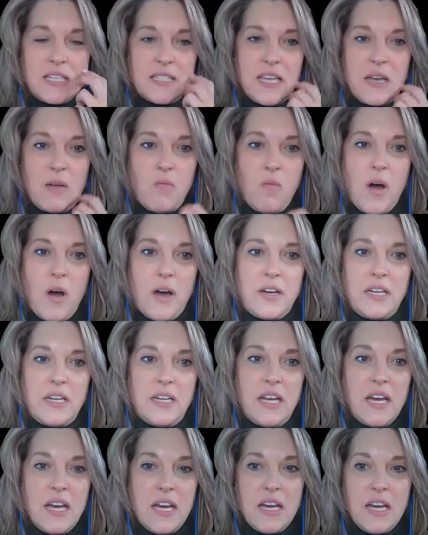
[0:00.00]
they wanted,
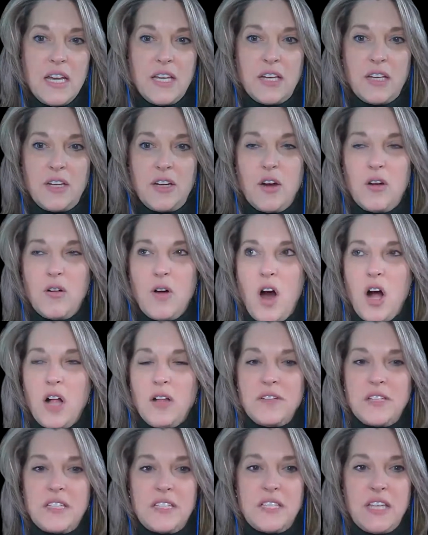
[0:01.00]
all
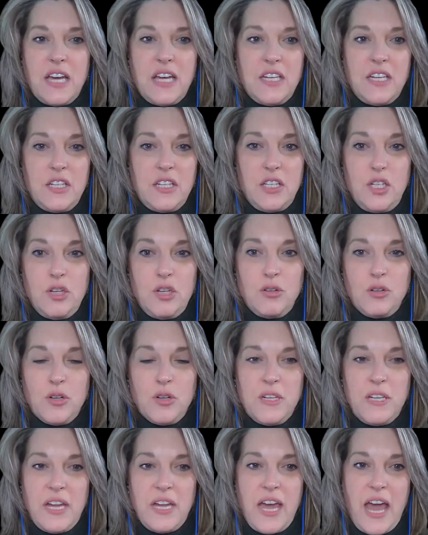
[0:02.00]
of a sudden you
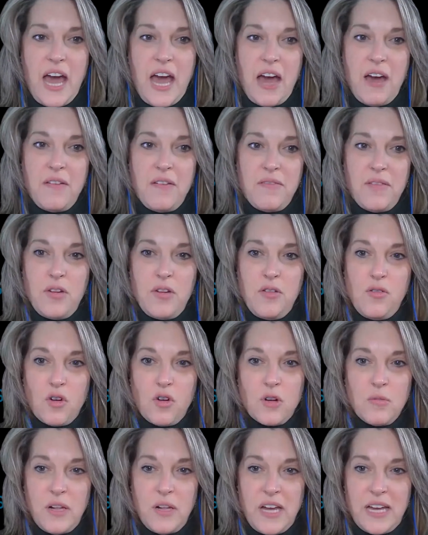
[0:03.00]
couldn't have a
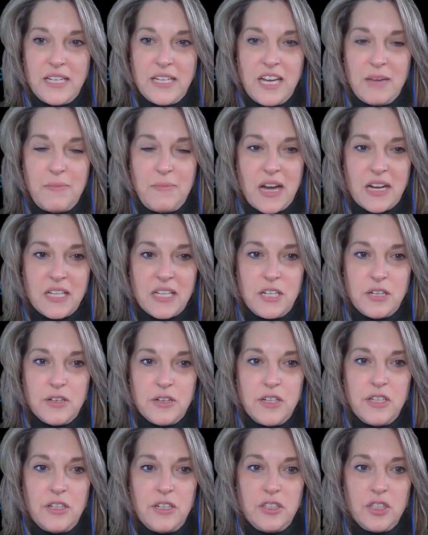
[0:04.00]
normal
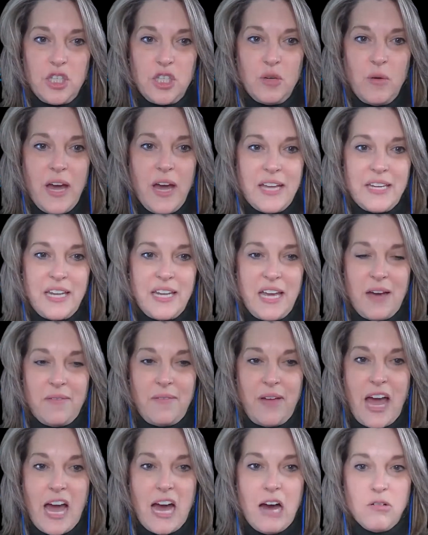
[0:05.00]
antibacterial, you had to have
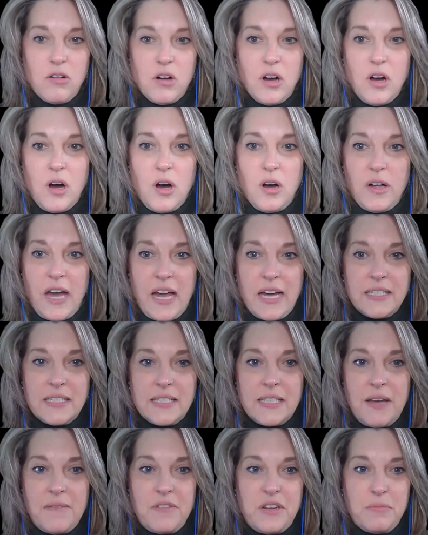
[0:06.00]
alcohol at
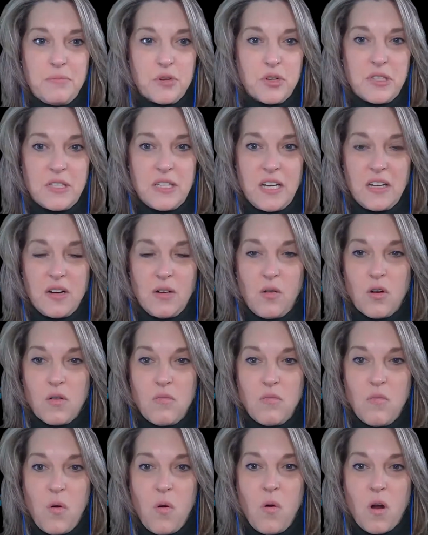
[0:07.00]
70% or
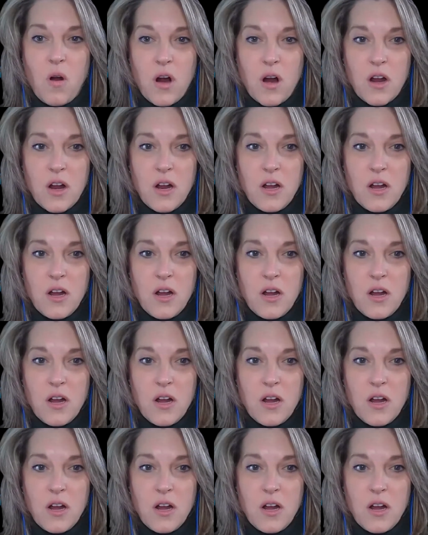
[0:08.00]
more,